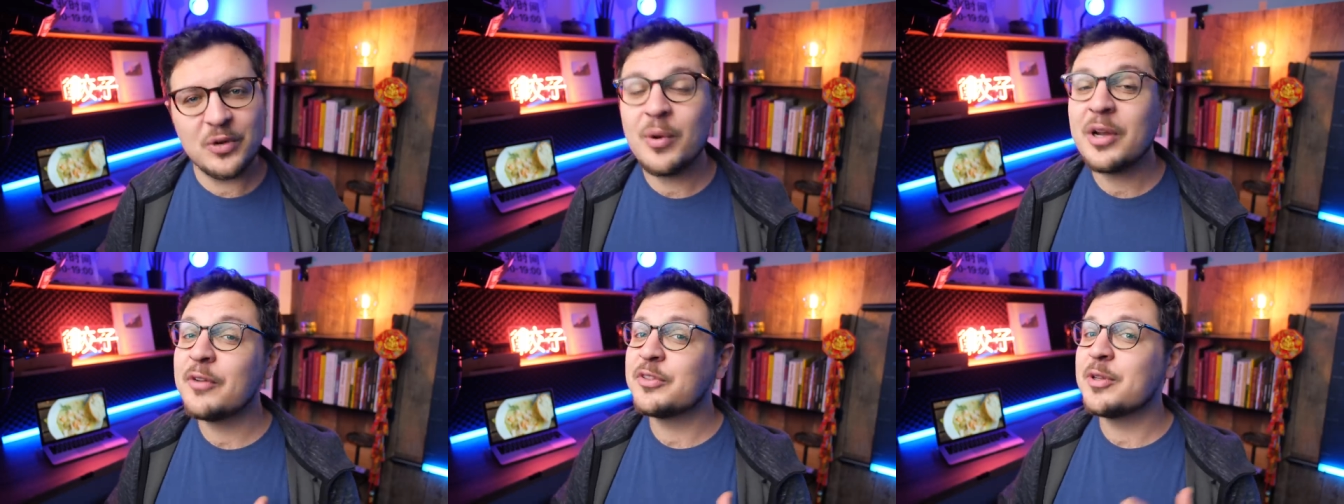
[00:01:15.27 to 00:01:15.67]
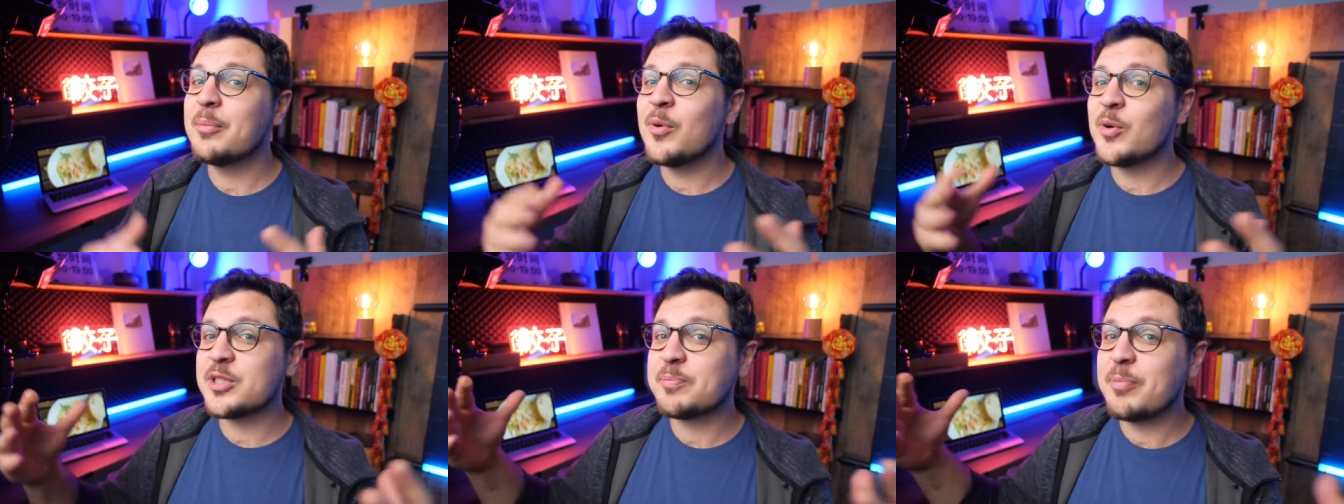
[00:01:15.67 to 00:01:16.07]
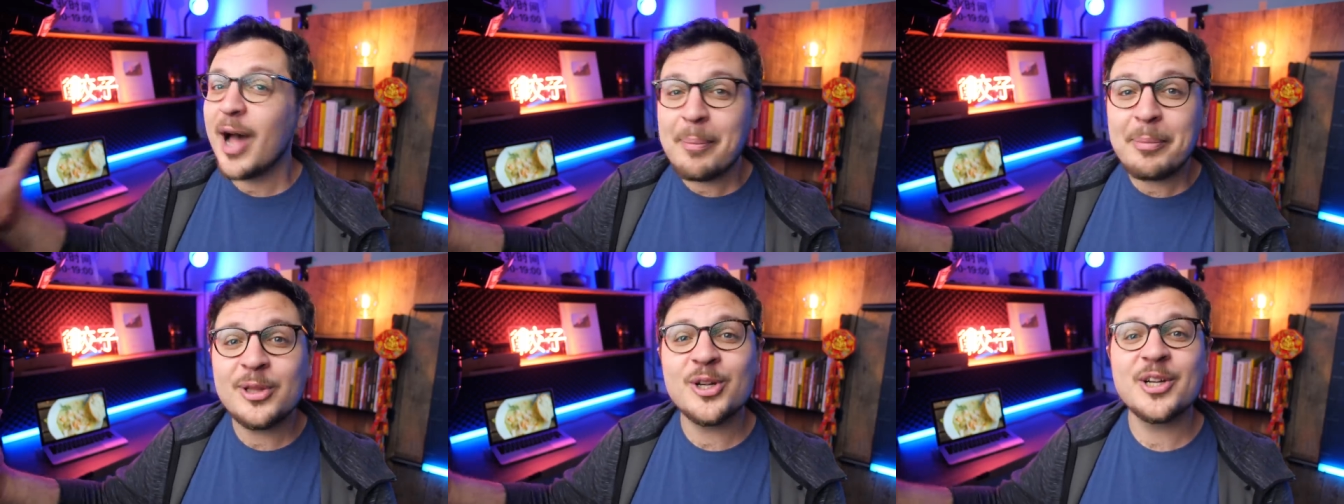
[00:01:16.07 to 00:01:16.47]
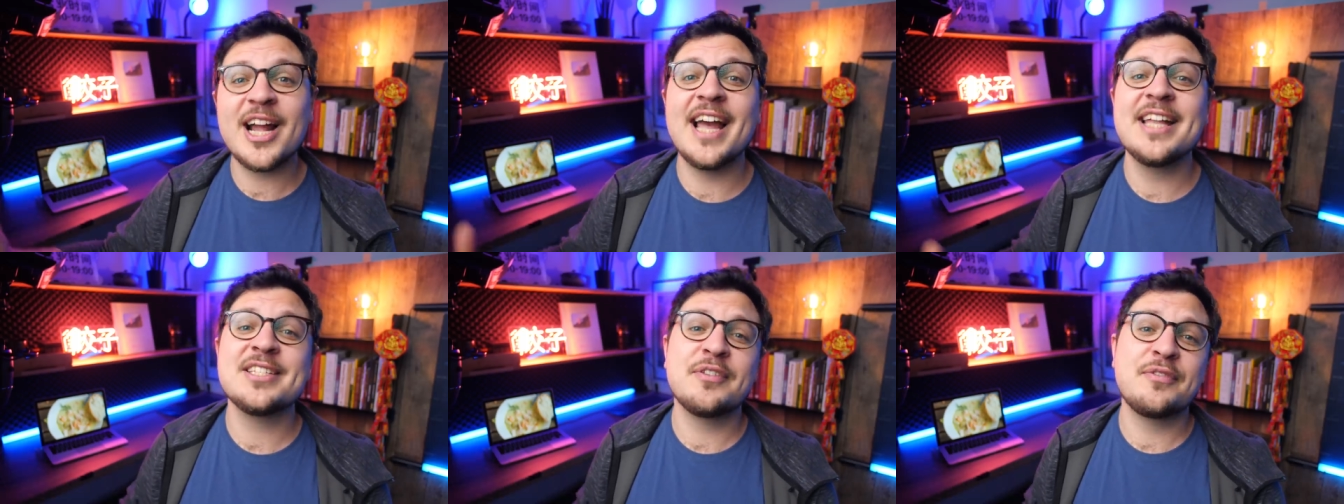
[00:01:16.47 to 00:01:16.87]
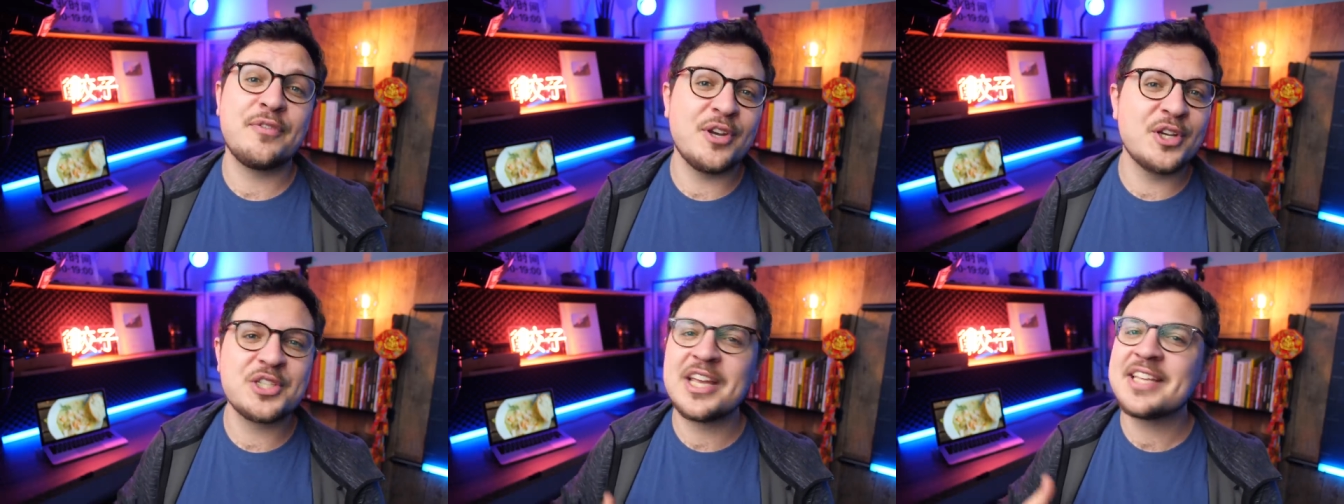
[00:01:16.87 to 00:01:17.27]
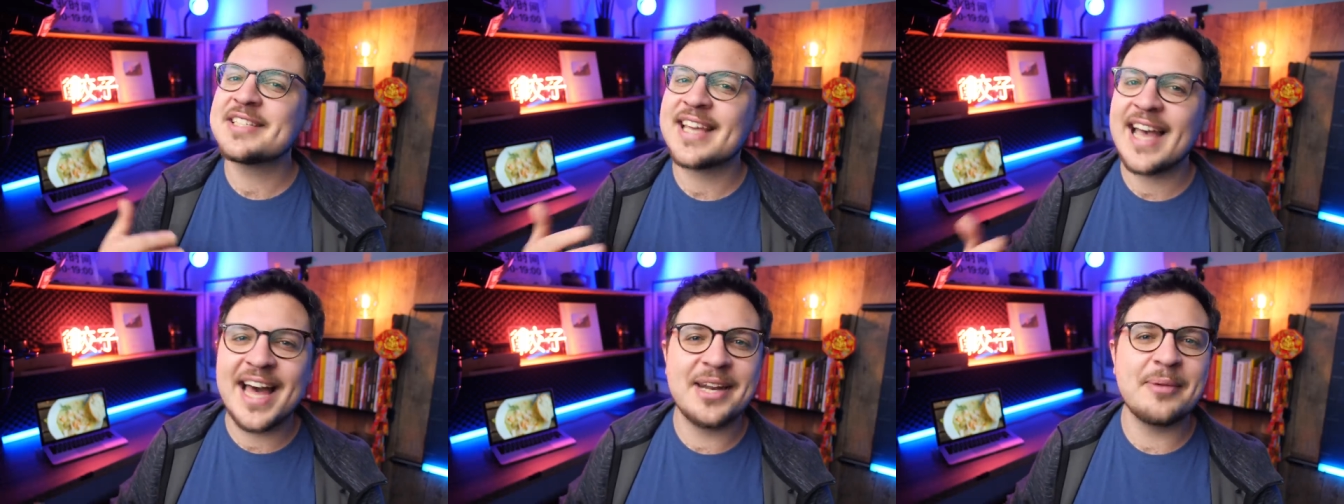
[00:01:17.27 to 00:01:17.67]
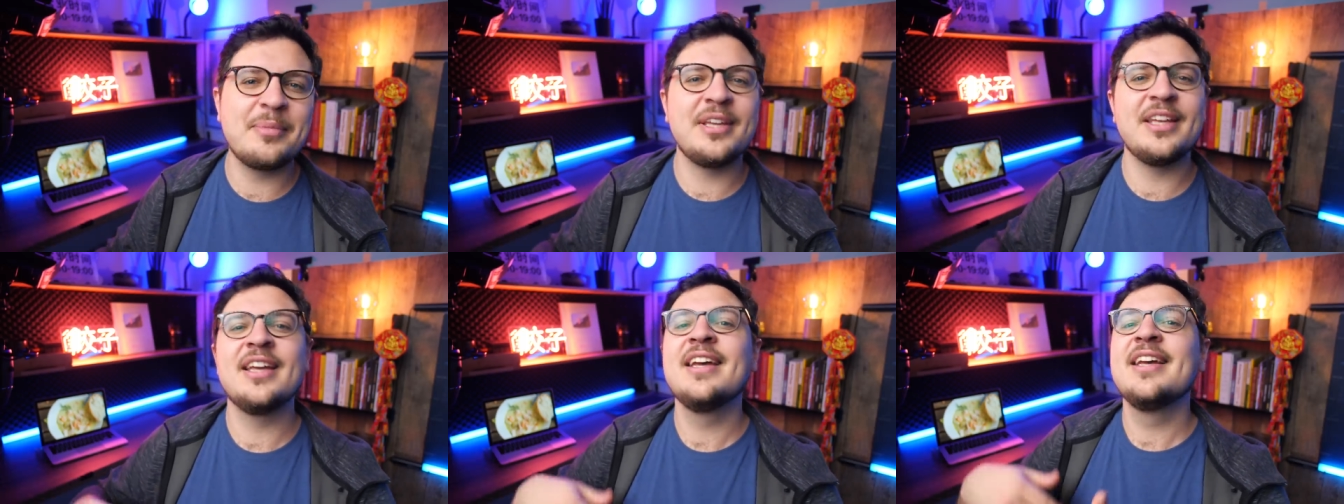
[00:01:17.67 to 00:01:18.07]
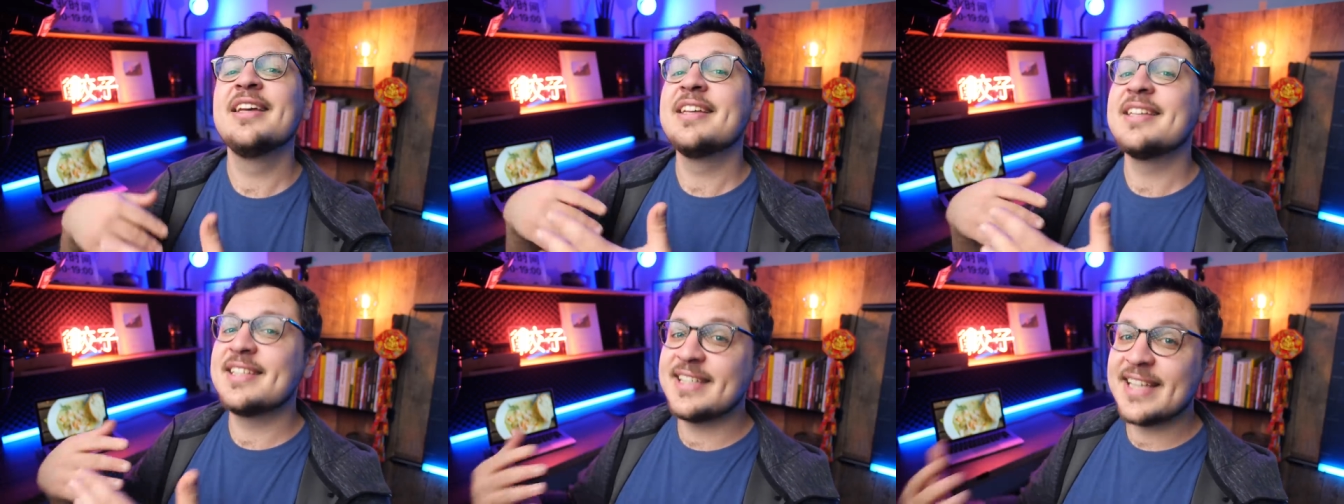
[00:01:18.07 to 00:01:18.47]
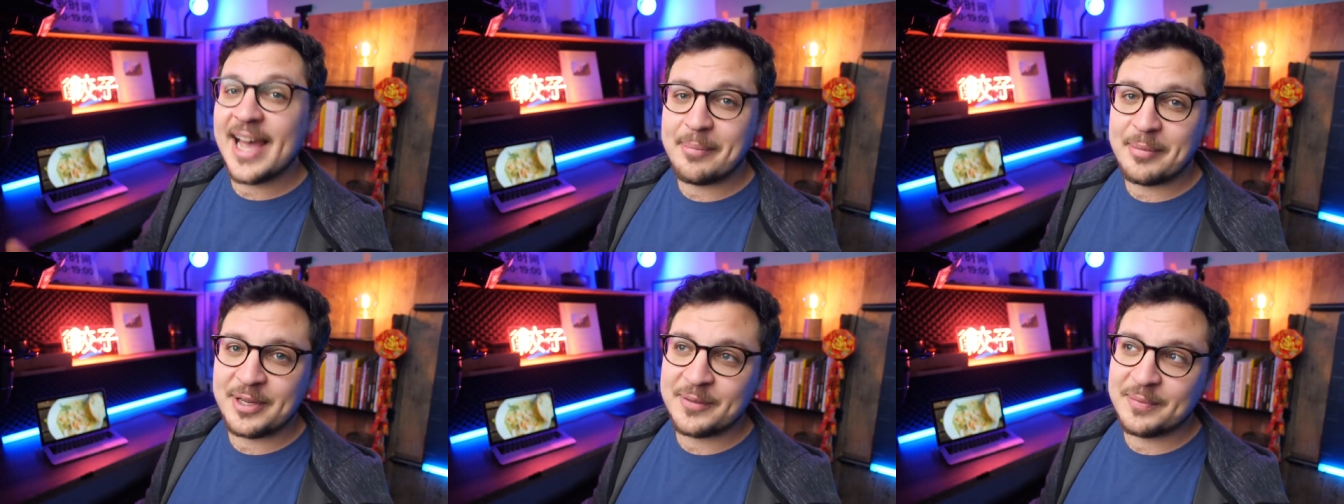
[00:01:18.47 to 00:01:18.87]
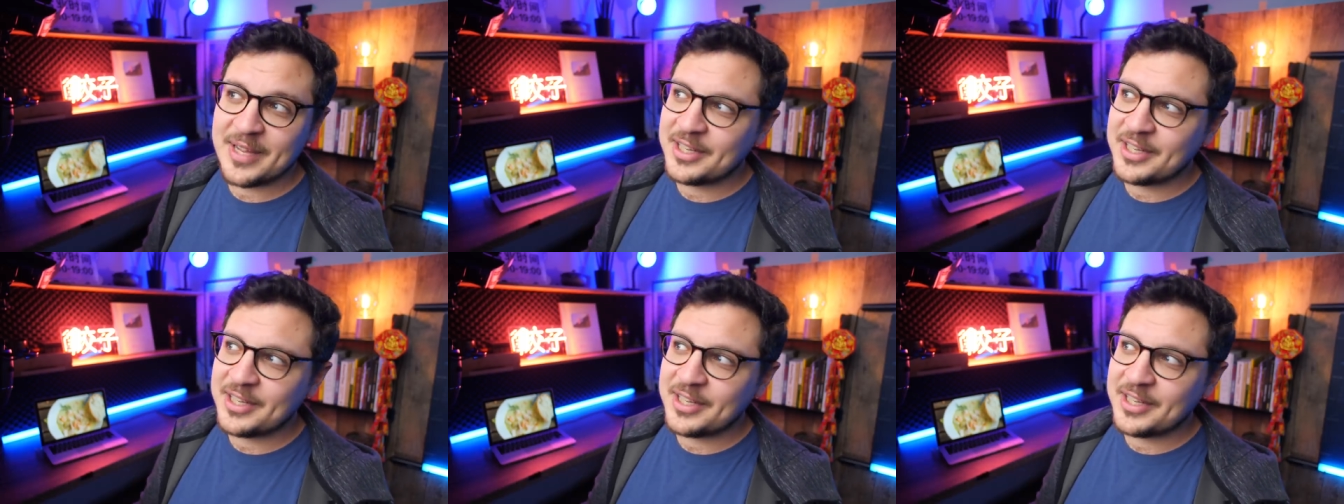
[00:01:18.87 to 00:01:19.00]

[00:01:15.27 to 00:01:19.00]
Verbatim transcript: and one of the most popular kinds of fish has gotta be salmon.